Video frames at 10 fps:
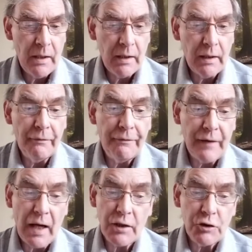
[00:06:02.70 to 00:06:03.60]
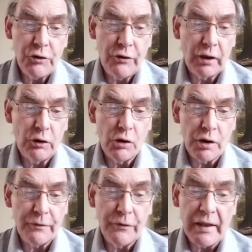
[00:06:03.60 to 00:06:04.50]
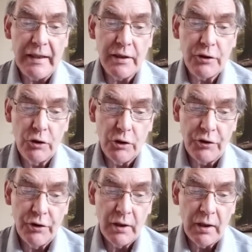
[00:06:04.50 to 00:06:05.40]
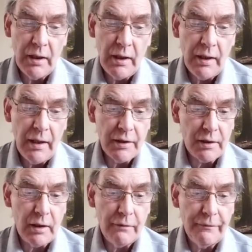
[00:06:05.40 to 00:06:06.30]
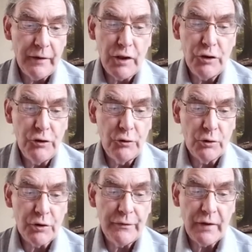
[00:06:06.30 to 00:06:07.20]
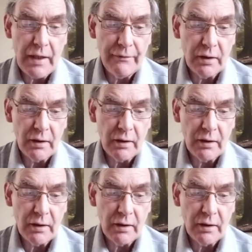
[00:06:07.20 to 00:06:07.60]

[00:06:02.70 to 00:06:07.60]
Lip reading: Give thanks to the Lord, for he is good. His love endures forever.